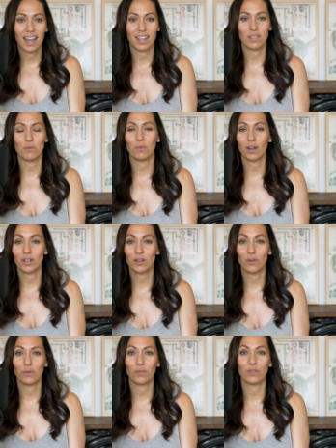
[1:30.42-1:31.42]
and you want to
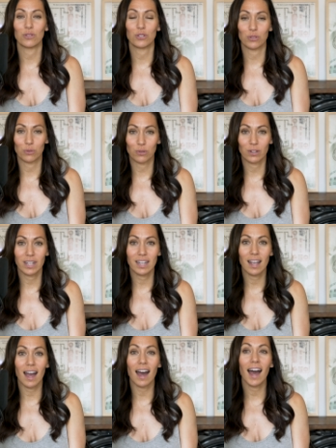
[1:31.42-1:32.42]
know the story,
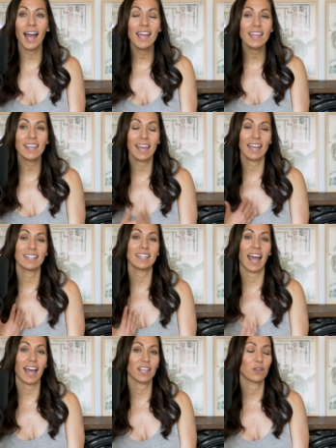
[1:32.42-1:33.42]
I can't
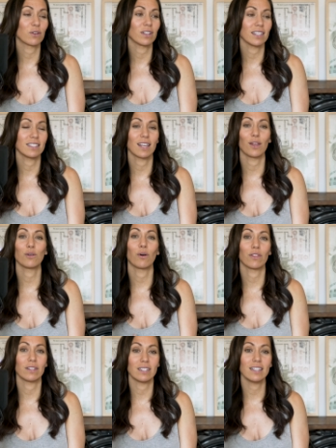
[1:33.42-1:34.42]
accurately tell you all
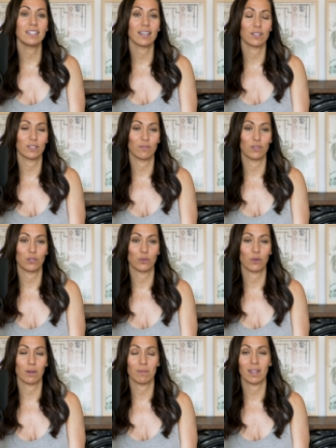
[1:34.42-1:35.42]
the details of the
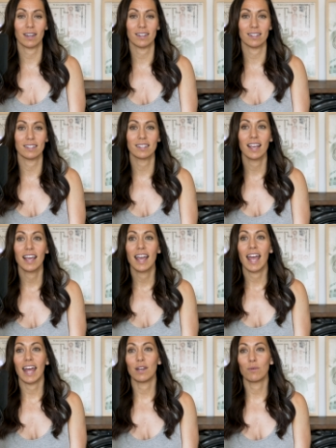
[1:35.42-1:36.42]
story because
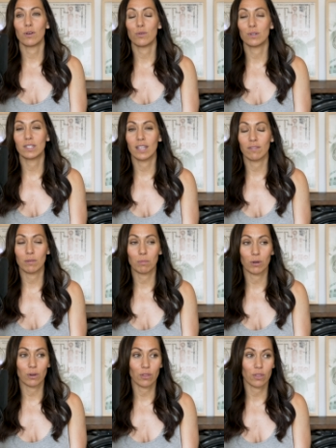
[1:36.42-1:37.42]
anyone who has given
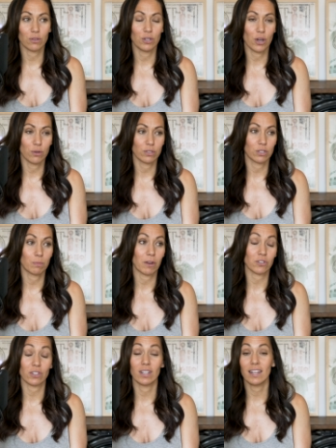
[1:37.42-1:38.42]
birth knows,
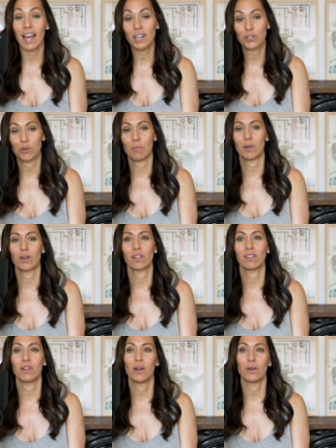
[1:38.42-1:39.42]
especially a natural birth,
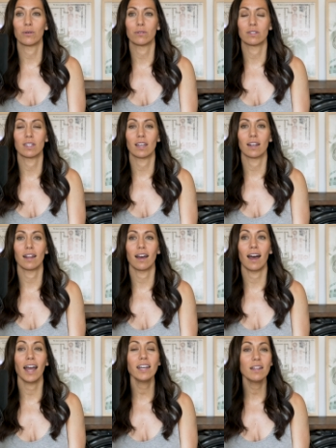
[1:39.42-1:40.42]
knows that
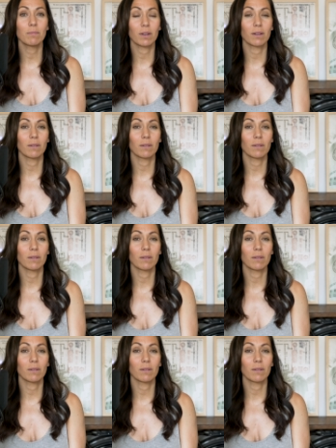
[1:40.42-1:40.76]
I